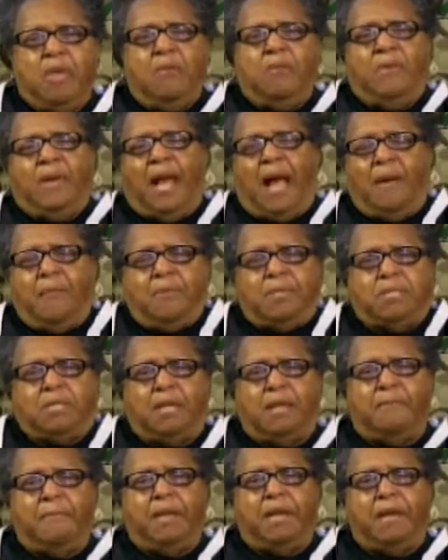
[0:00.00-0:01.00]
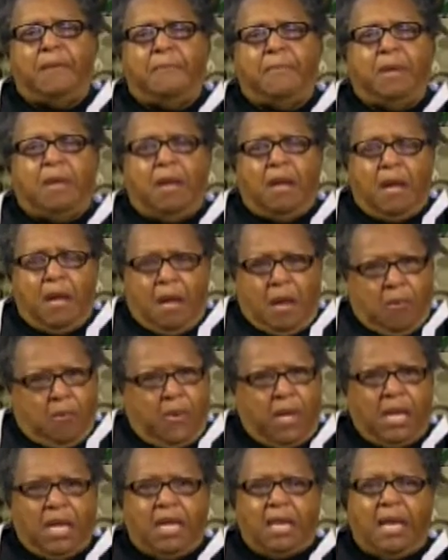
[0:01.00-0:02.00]
when I was coming up,
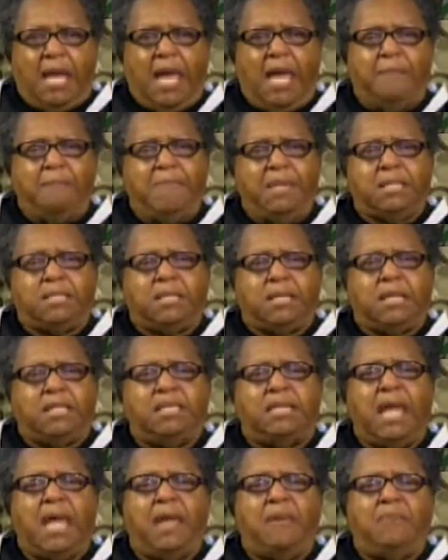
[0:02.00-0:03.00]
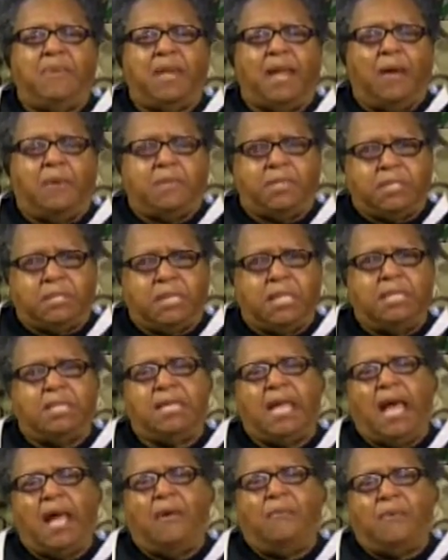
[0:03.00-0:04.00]
we didn't miss a day without sitting
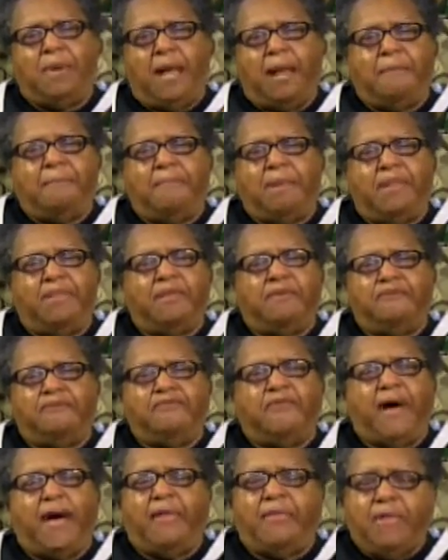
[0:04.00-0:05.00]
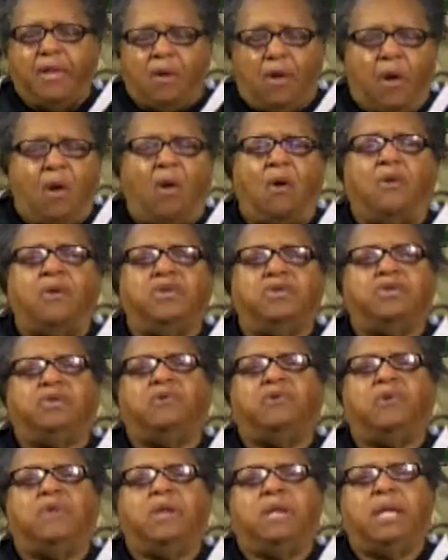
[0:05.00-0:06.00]
down with our mother and father and all the
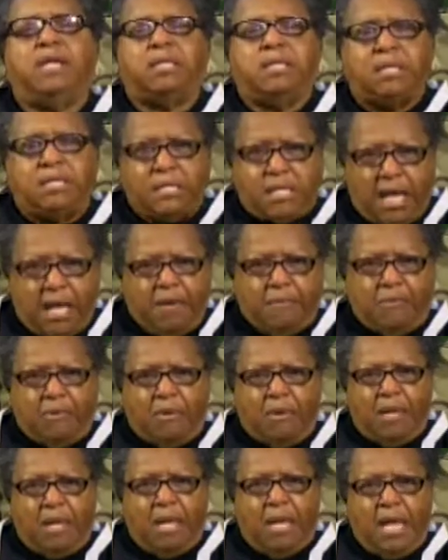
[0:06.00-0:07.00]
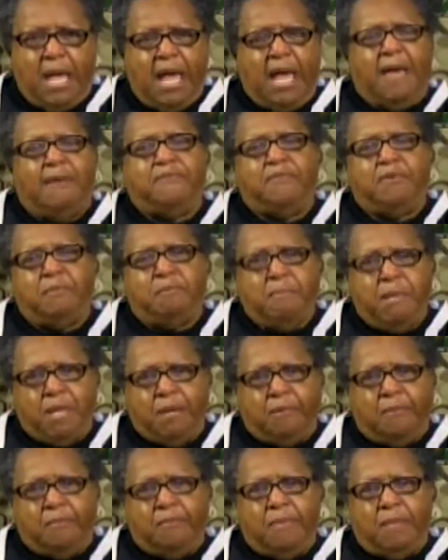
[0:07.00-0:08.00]
children at the table having a
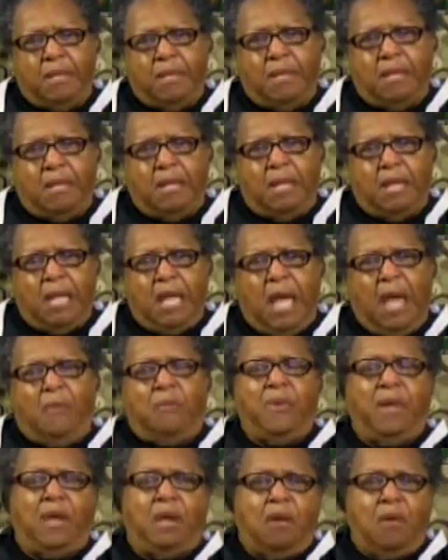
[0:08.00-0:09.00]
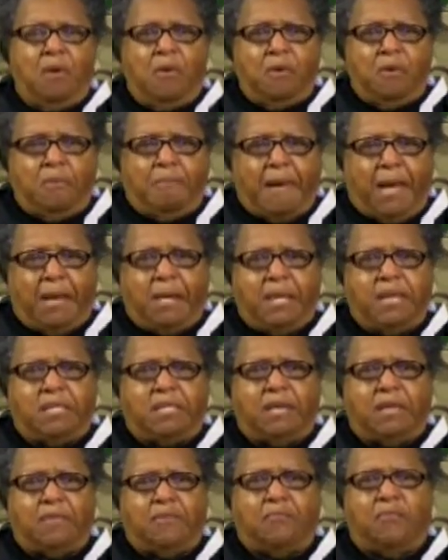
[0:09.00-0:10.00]
meal. And we learned about each
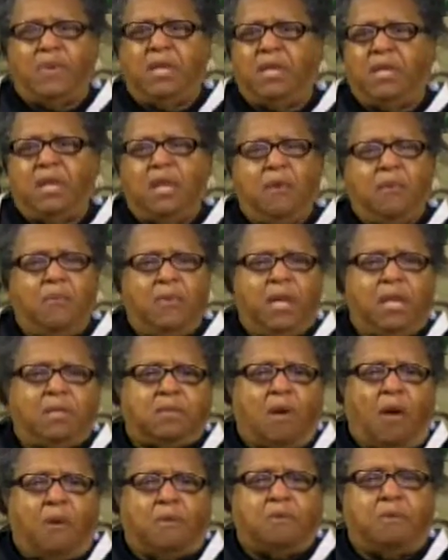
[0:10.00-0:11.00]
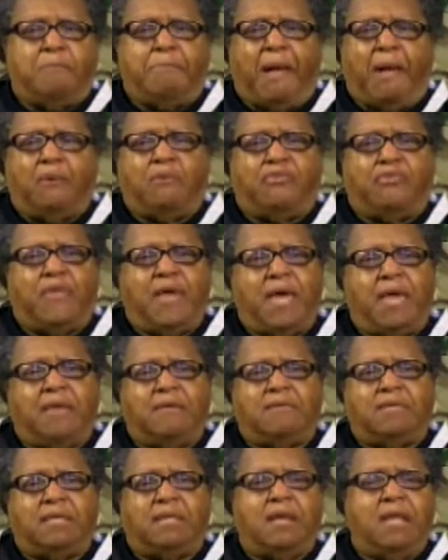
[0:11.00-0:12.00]
other. We talked about
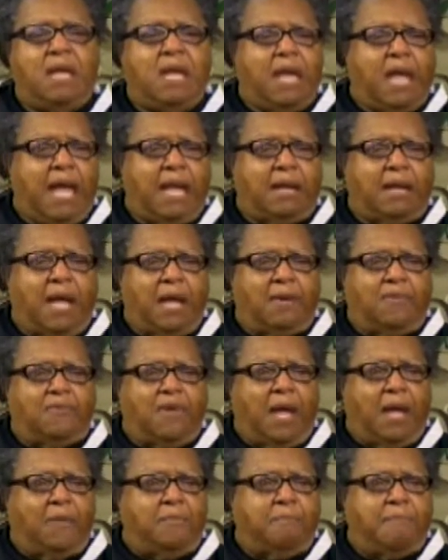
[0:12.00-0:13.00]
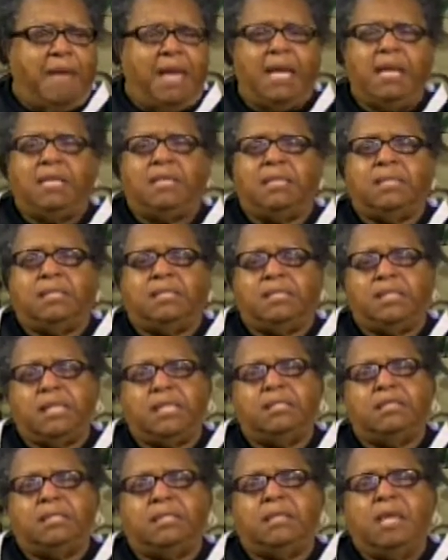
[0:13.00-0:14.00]
things and made
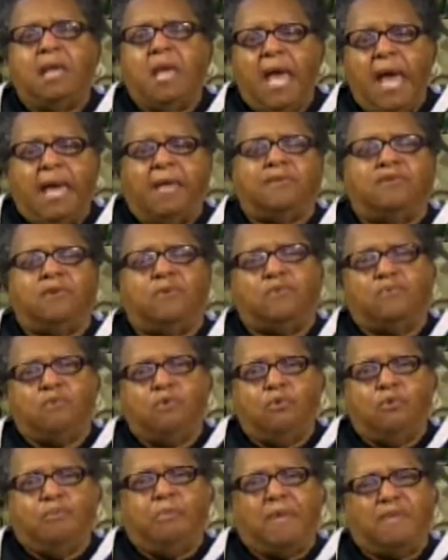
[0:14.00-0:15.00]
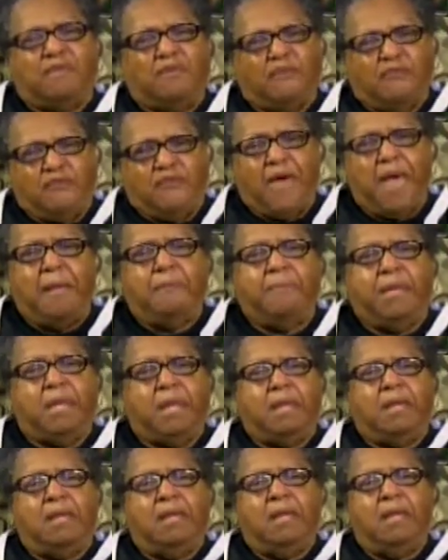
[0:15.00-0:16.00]
decisions as a group, as a
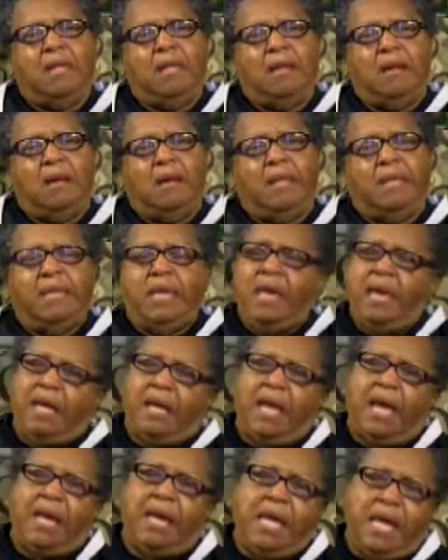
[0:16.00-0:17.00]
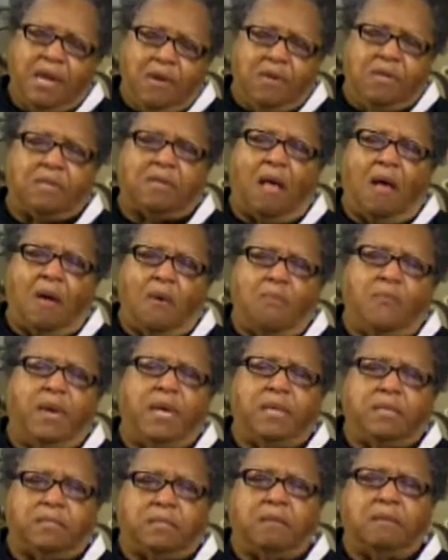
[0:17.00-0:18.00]
family. Yeah, that eating is
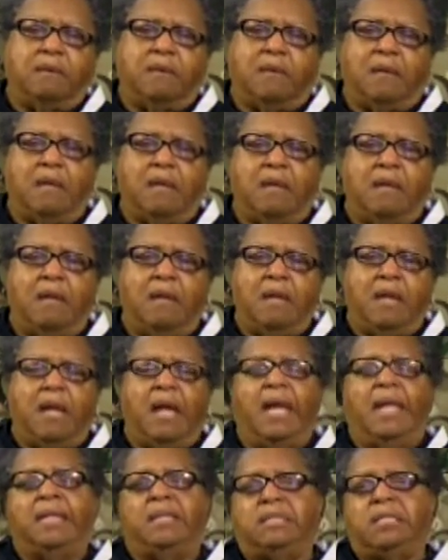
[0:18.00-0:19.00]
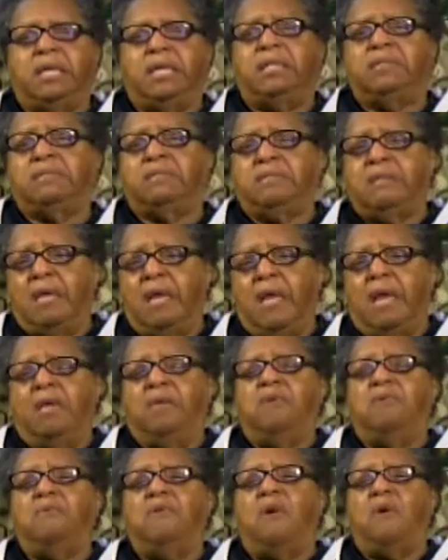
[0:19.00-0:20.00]
always good. And Jesus,
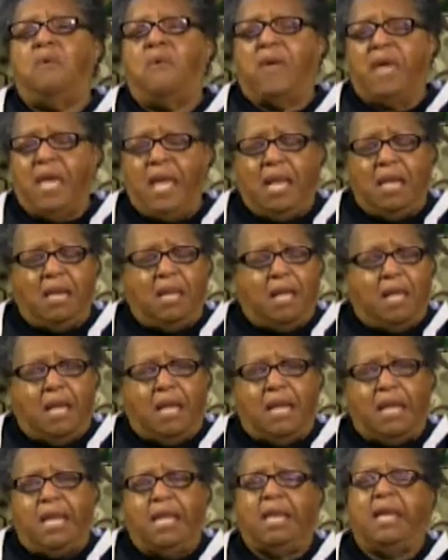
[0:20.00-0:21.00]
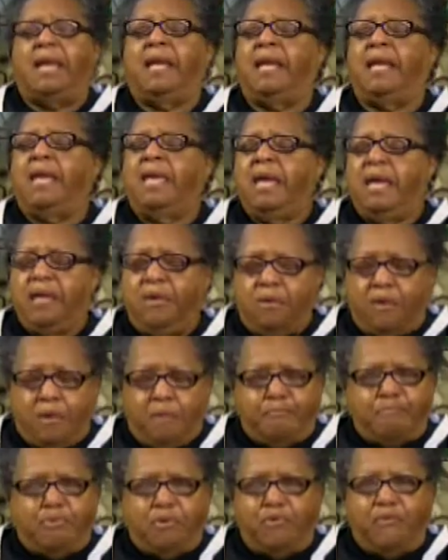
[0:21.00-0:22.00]
you know he loved to eat, and you
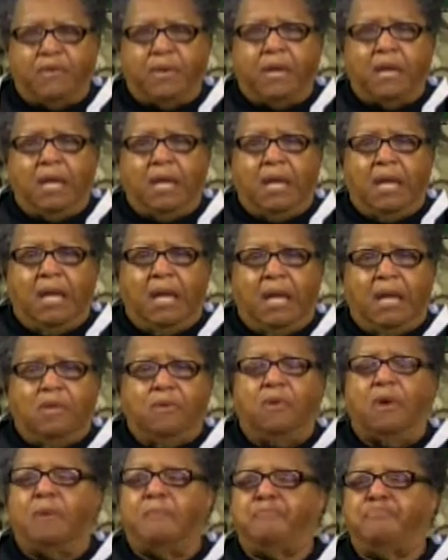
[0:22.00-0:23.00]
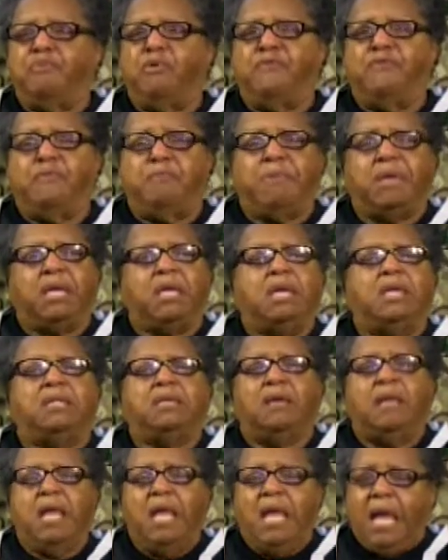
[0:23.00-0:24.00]
can prove it. You can prove it because
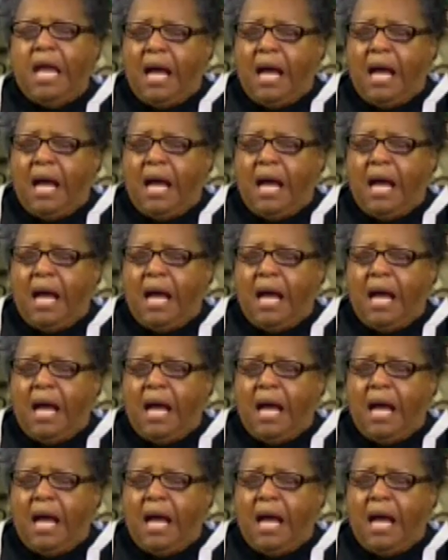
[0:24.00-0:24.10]
the